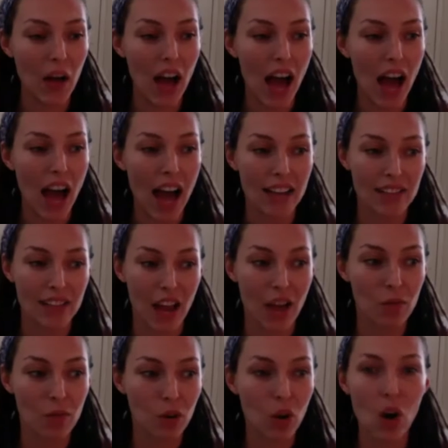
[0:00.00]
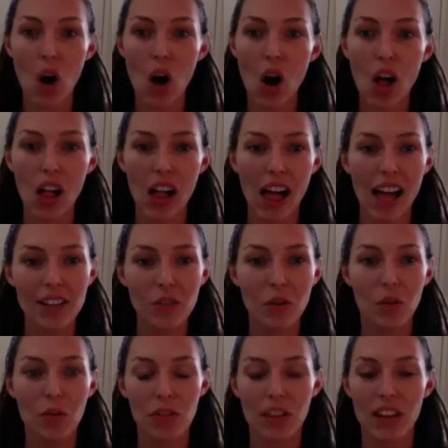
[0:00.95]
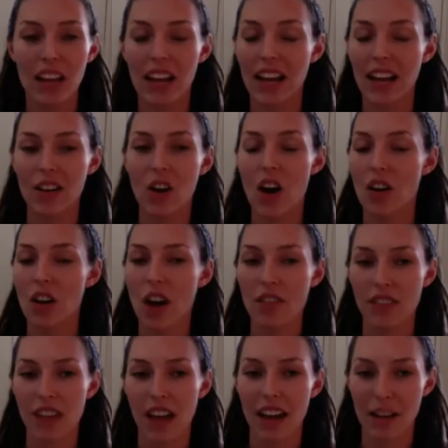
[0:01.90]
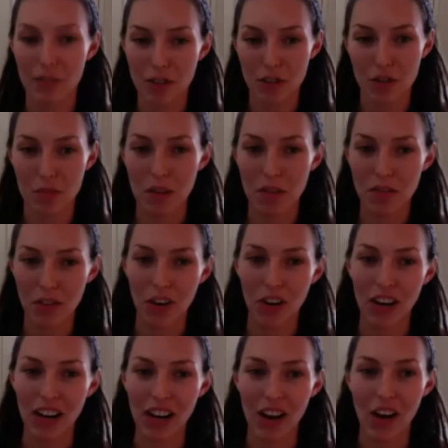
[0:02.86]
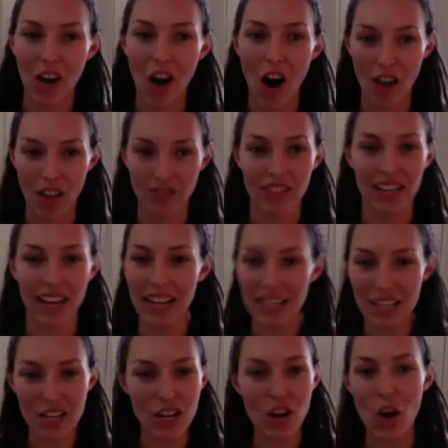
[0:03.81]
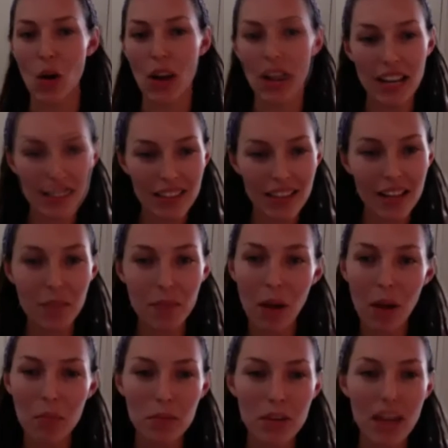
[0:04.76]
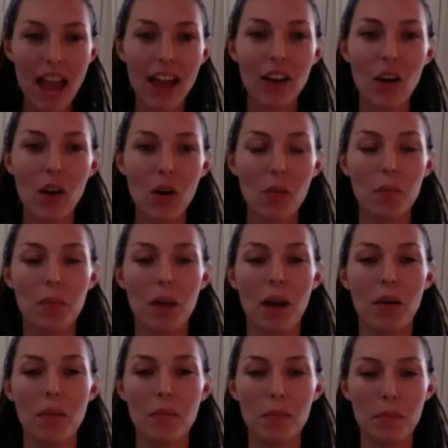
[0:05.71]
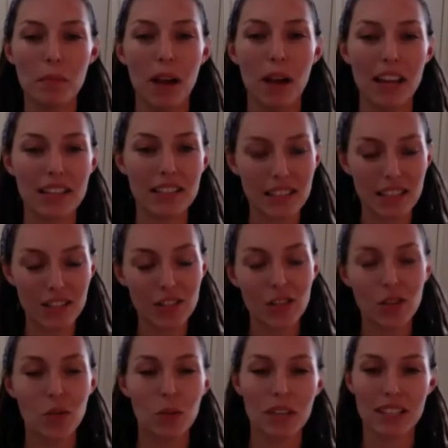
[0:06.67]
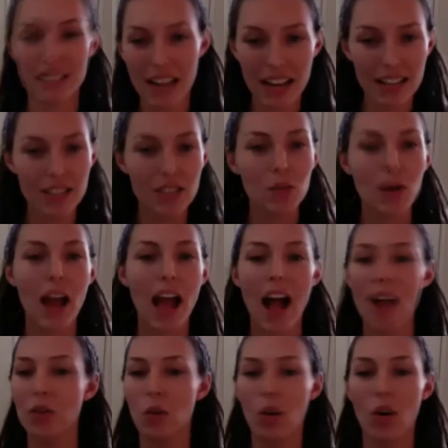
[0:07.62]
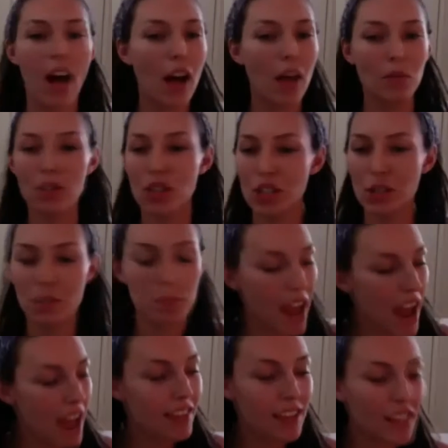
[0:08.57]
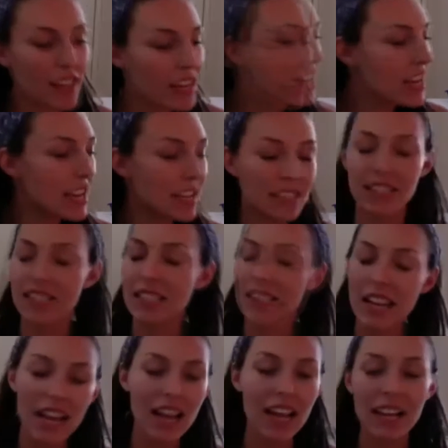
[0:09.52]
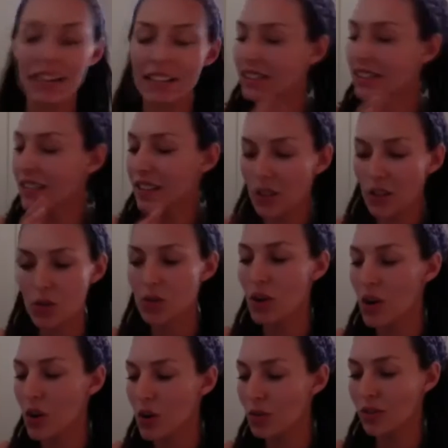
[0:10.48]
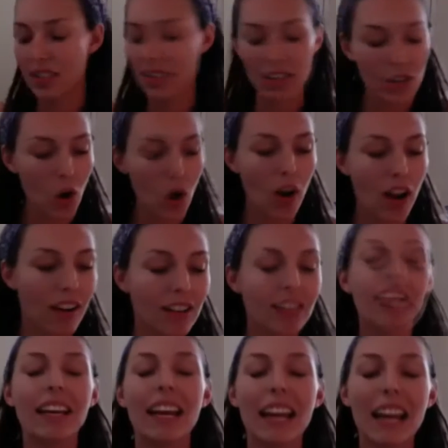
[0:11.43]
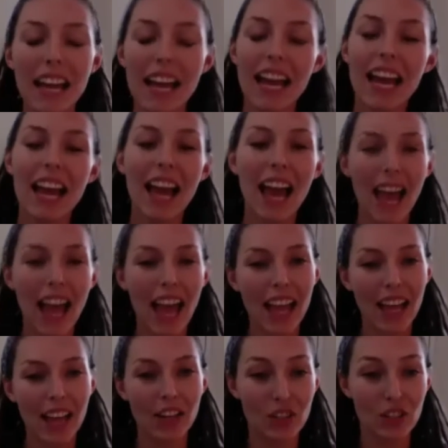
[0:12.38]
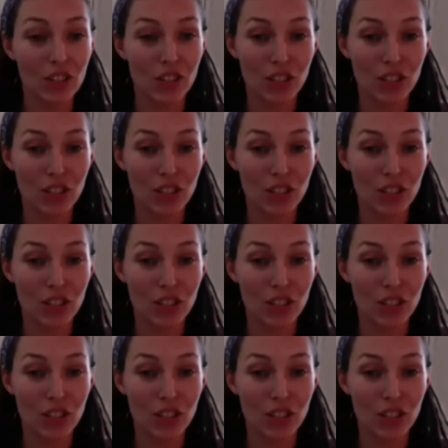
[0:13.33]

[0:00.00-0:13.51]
as I recall, I don't think I got off that instrument very often. I didn't know anything about piano, but my sister would dance around while I would just bang the keys and sing, who knows, incoherently. And